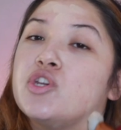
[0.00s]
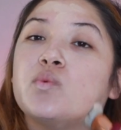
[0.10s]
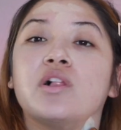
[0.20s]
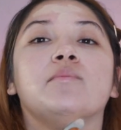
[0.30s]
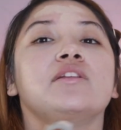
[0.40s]
She
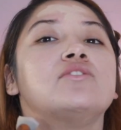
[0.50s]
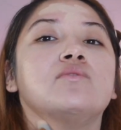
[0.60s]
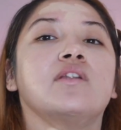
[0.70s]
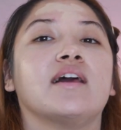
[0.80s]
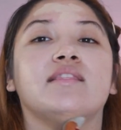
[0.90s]
will be
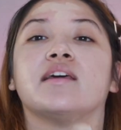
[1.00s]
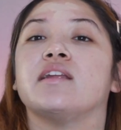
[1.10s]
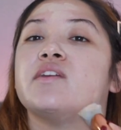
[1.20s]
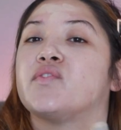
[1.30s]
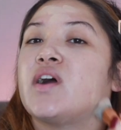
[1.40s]
too light
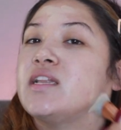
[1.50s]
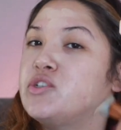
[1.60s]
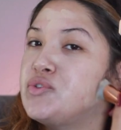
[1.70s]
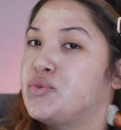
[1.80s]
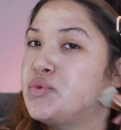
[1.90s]
that if I
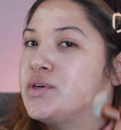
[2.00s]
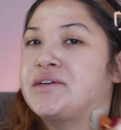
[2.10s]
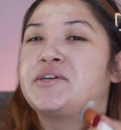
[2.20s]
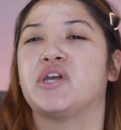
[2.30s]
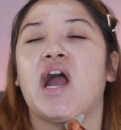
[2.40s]
do
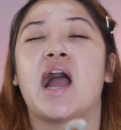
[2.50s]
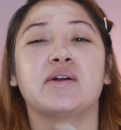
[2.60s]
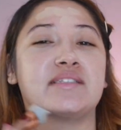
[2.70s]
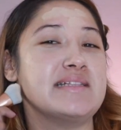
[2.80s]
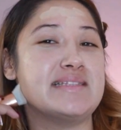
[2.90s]
go
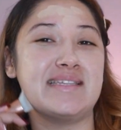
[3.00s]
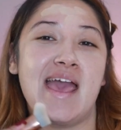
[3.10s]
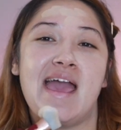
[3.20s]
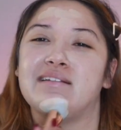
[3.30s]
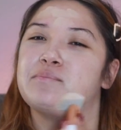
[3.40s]
out in
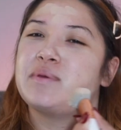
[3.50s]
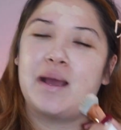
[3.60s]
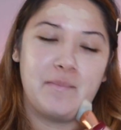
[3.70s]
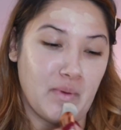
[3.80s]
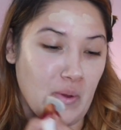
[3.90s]
tan and
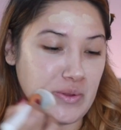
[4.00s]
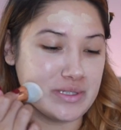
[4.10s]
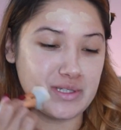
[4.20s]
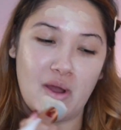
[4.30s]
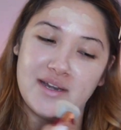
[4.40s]
become the
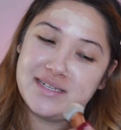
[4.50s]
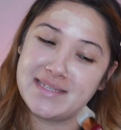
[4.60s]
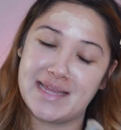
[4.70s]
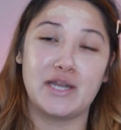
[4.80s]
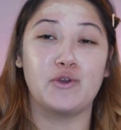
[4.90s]
golden goddess
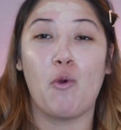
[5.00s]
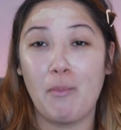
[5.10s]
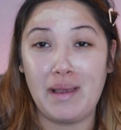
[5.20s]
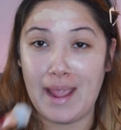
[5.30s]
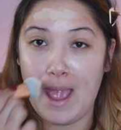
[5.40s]
that I
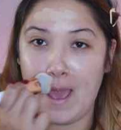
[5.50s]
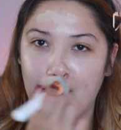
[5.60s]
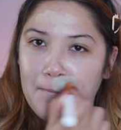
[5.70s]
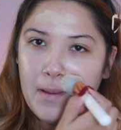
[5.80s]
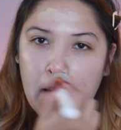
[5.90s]
normally
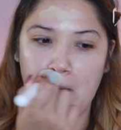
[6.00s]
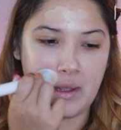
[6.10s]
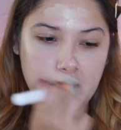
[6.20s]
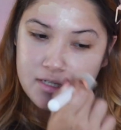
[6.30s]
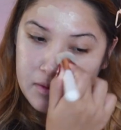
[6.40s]
am,
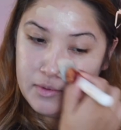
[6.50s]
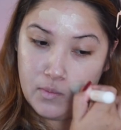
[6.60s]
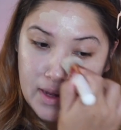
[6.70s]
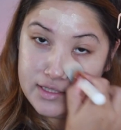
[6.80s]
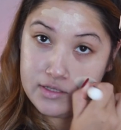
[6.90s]
she'll be
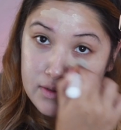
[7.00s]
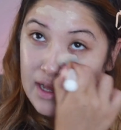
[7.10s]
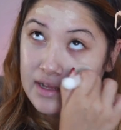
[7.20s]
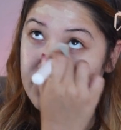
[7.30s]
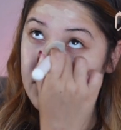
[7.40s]
way too
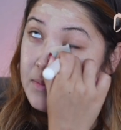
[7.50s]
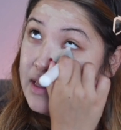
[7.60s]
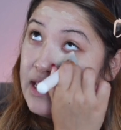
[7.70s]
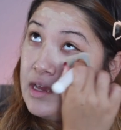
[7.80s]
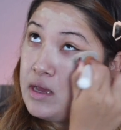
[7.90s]
light for
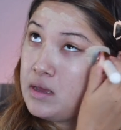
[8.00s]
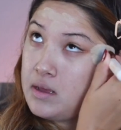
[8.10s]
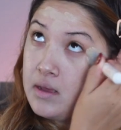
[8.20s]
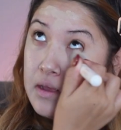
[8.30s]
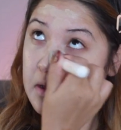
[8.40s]
me.
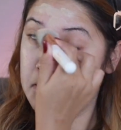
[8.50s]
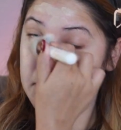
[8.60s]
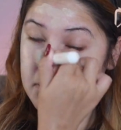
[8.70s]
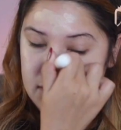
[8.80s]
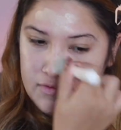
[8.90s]

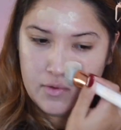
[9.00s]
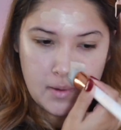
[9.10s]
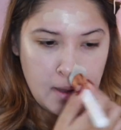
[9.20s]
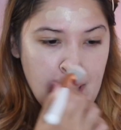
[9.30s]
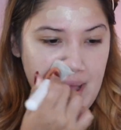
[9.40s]
But
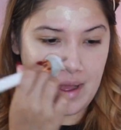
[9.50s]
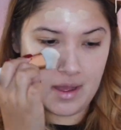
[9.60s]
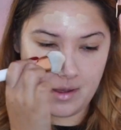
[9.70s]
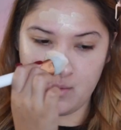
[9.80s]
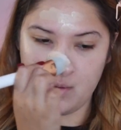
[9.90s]
for
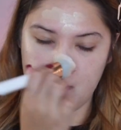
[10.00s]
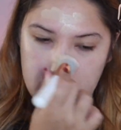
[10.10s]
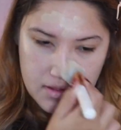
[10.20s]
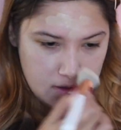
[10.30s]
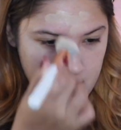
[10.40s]
now,
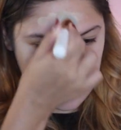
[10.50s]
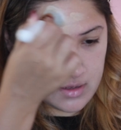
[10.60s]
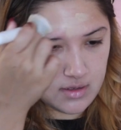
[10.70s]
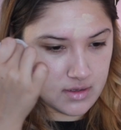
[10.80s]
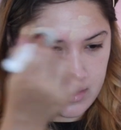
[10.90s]

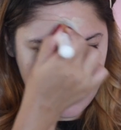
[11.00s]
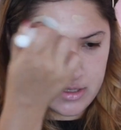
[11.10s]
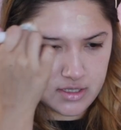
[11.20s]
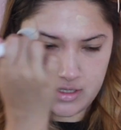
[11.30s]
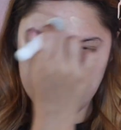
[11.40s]

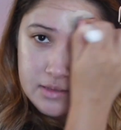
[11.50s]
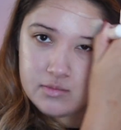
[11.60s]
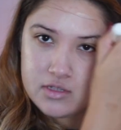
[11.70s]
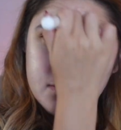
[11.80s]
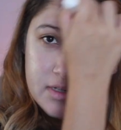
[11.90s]
she
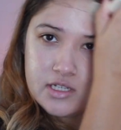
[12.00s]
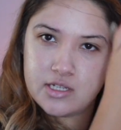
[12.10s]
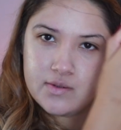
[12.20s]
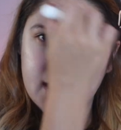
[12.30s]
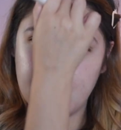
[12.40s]
seems to be
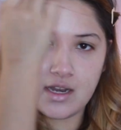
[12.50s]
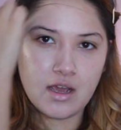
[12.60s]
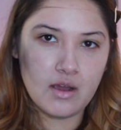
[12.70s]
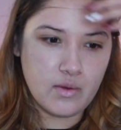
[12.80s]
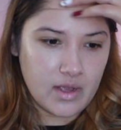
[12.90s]
doing
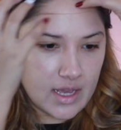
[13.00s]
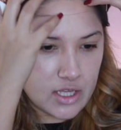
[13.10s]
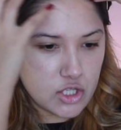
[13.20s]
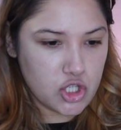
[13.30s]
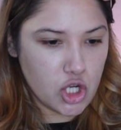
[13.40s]
an
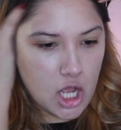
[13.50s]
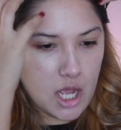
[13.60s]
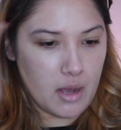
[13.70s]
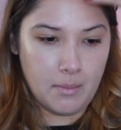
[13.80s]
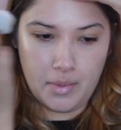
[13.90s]
okay
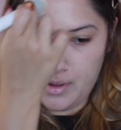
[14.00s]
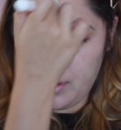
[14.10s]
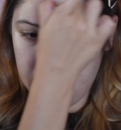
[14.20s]
job.